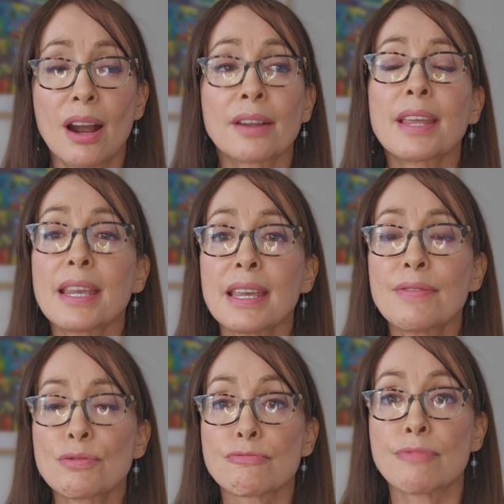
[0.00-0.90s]
Are they
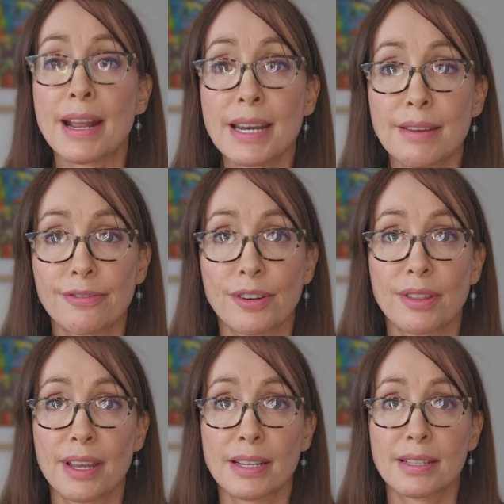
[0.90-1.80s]
even ready for
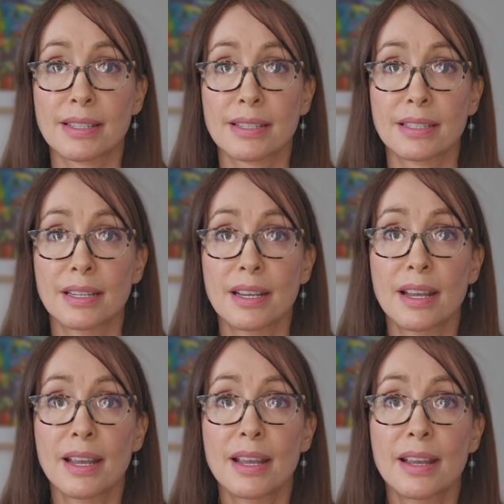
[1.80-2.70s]
this?
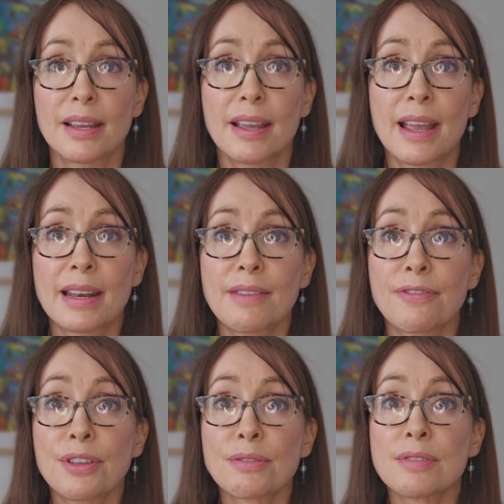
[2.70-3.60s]
And
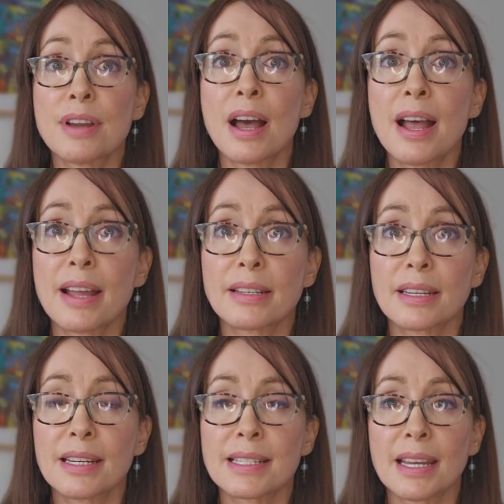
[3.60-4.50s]
if they're not,
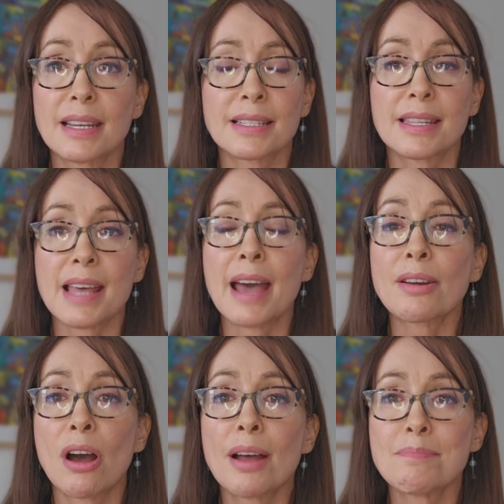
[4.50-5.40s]
is
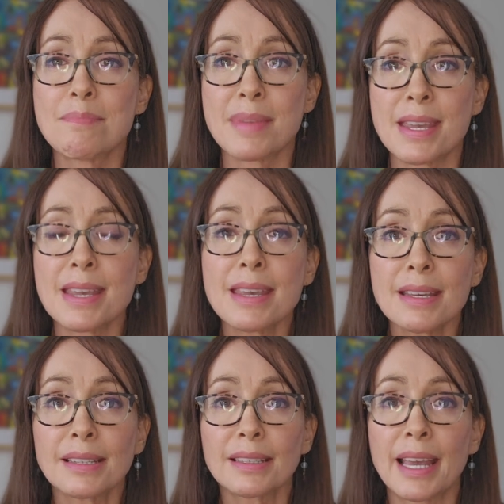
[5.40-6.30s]
that on
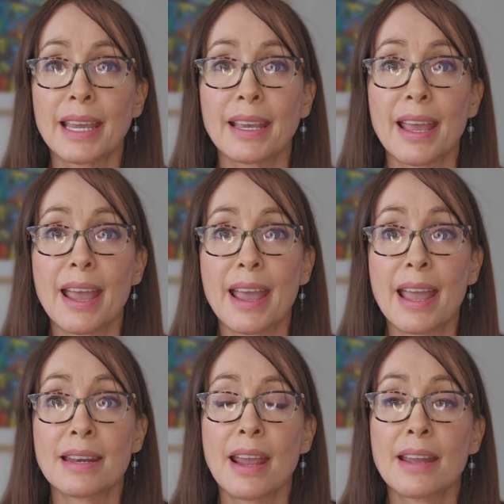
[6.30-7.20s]
me?
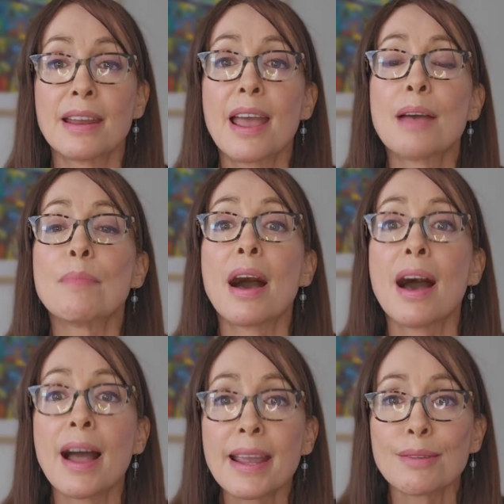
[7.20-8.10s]
And am
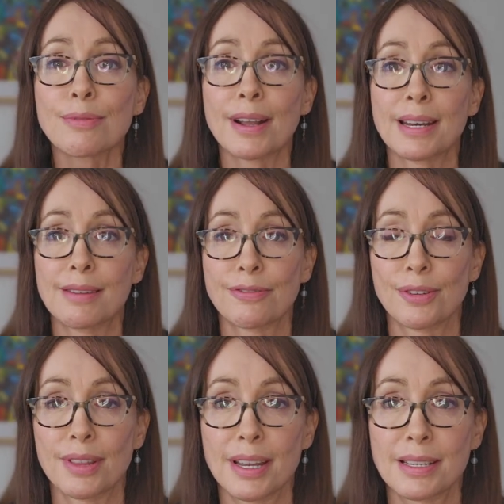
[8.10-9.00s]
I ready
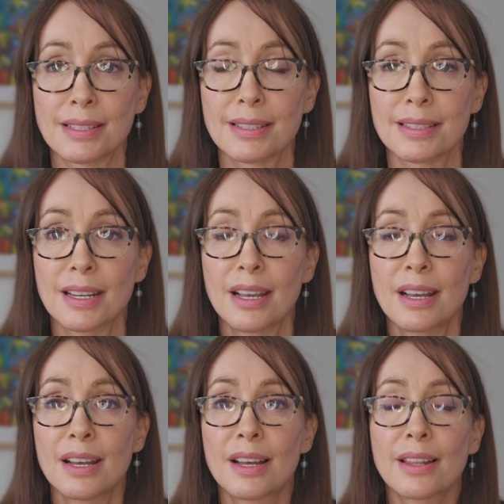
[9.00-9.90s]
for this?
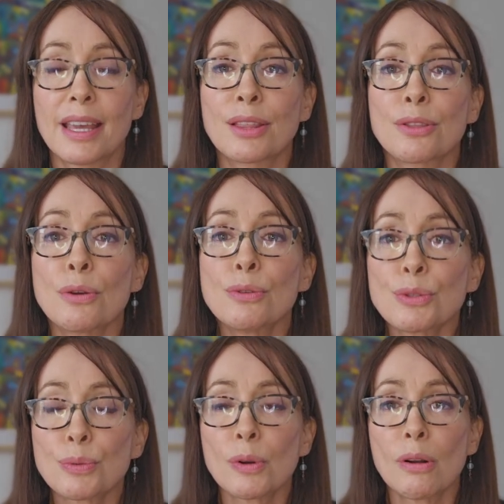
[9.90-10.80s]
Like
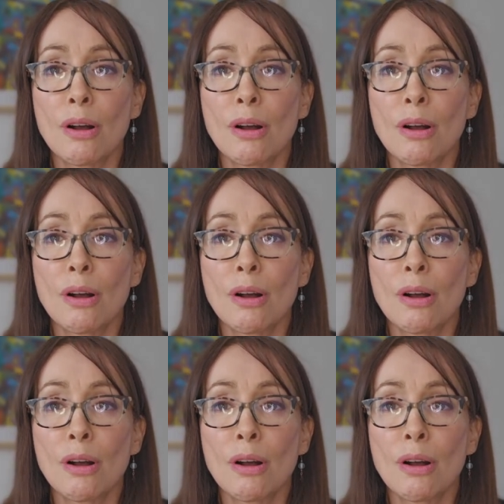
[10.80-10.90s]
those were